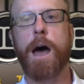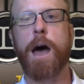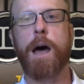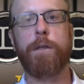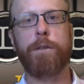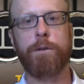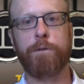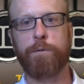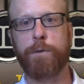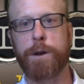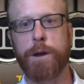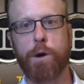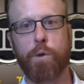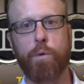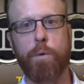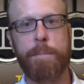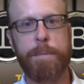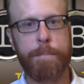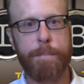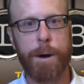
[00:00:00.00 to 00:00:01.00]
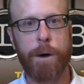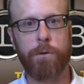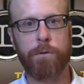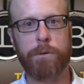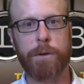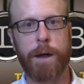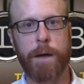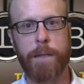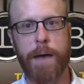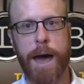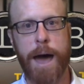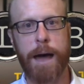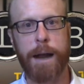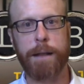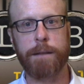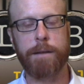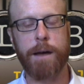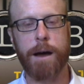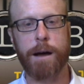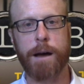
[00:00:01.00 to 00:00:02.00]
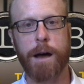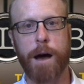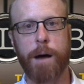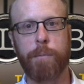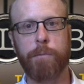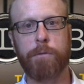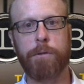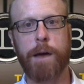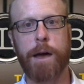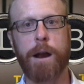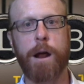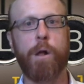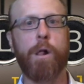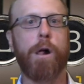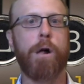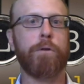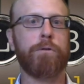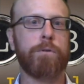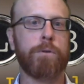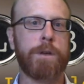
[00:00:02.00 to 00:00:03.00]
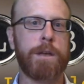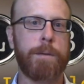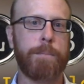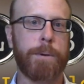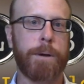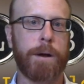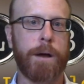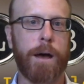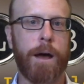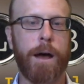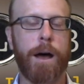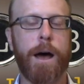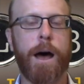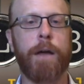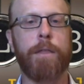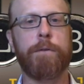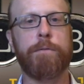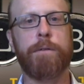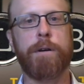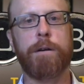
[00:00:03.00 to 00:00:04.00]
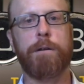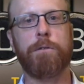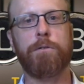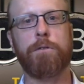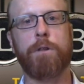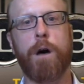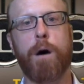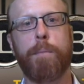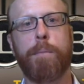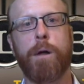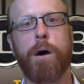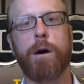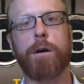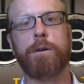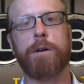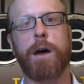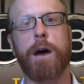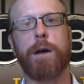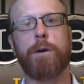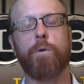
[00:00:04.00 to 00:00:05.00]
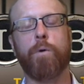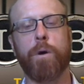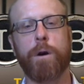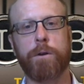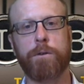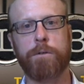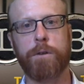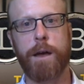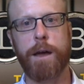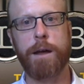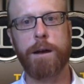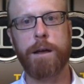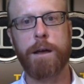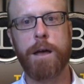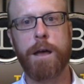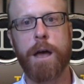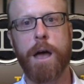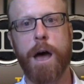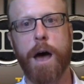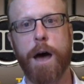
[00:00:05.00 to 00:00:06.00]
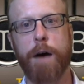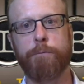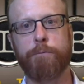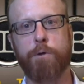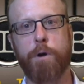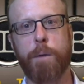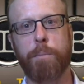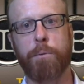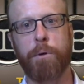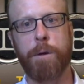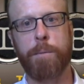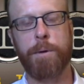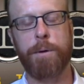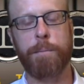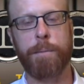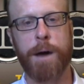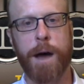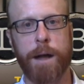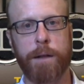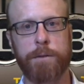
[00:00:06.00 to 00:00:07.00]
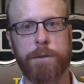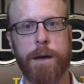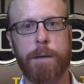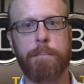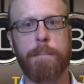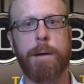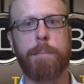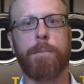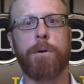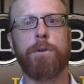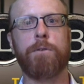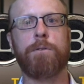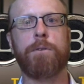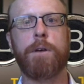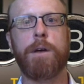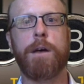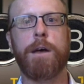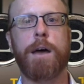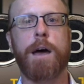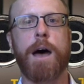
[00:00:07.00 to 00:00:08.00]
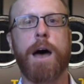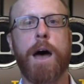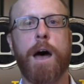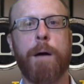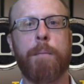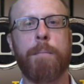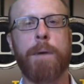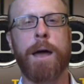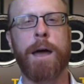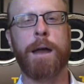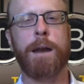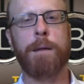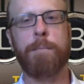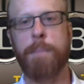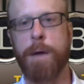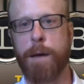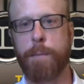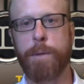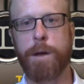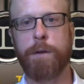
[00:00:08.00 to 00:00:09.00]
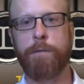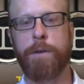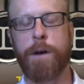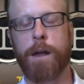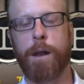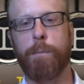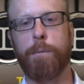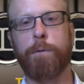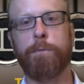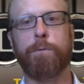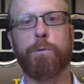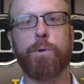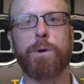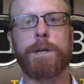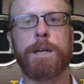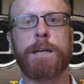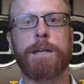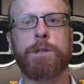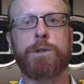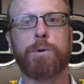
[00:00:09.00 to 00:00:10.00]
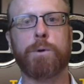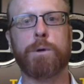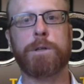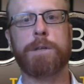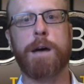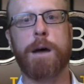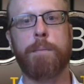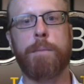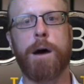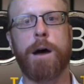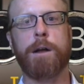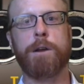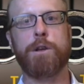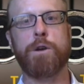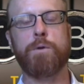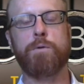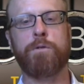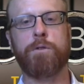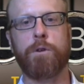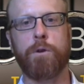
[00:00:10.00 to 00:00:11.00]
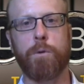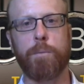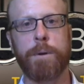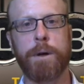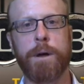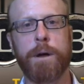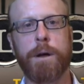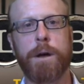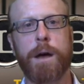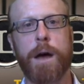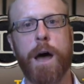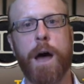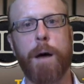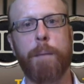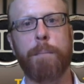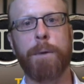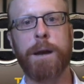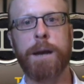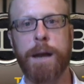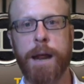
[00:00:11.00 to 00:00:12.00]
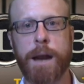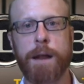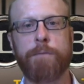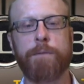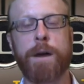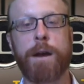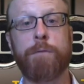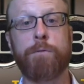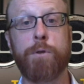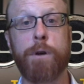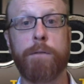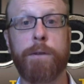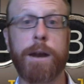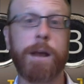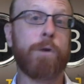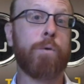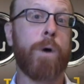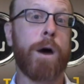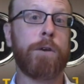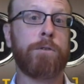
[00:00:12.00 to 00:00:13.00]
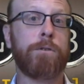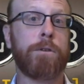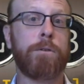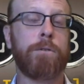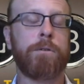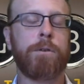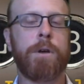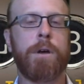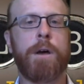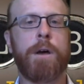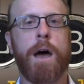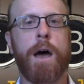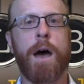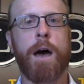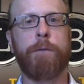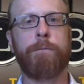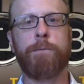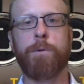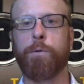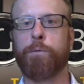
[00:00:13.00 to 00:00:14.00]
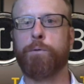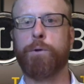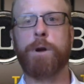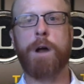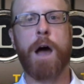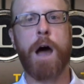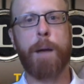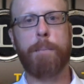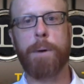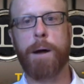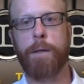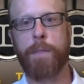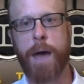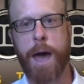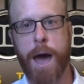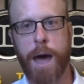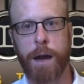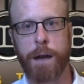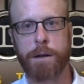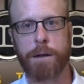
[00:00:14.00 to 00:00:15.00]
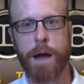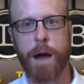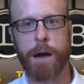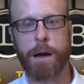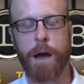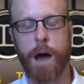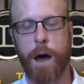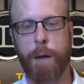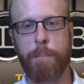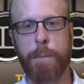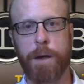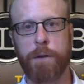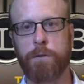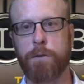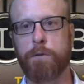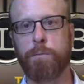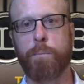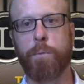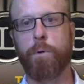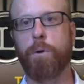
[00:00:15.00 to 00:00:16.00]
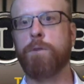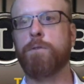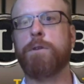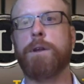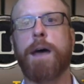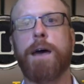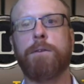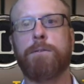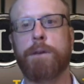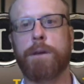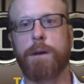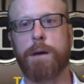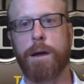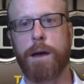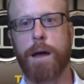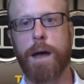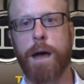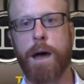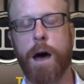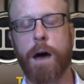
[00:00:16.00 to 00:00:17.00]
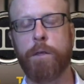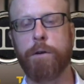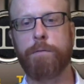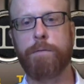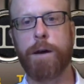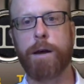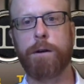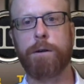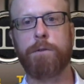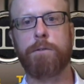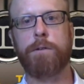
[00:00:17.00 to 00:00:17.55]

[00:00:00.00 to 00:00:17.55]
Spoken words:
This video will be posted on the hadit.com site. I'll also keep it on the veteranslawblog.org site for our premium content members. And it may be available for a short time on YouTube. But in any event, if you have any questions, feel free to hop on the hadit.com message boards and ask other veterans